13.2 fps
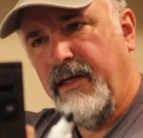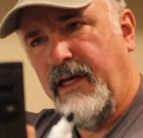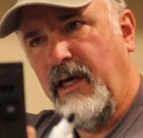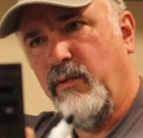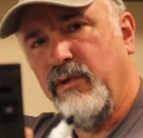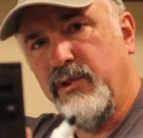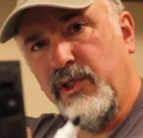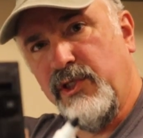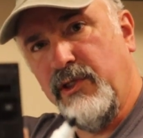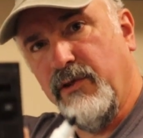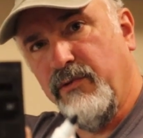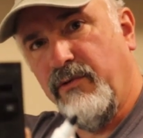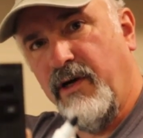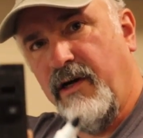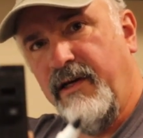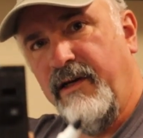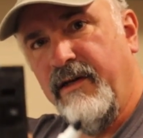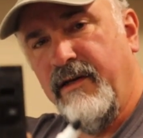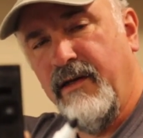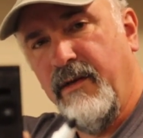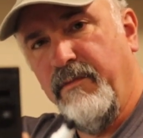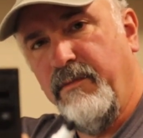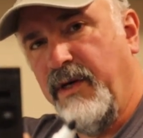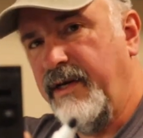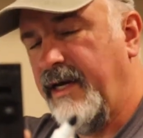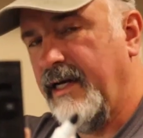It would still run,
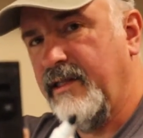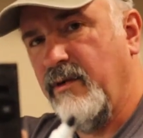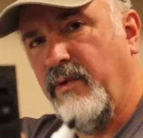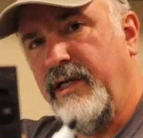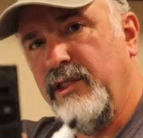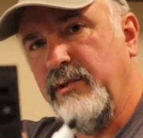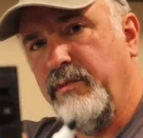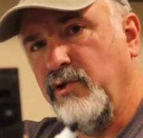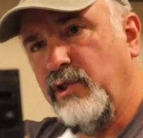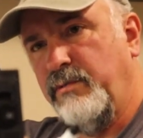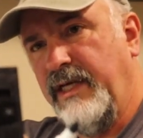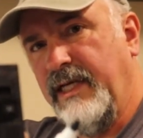but not the way it's supposed to be,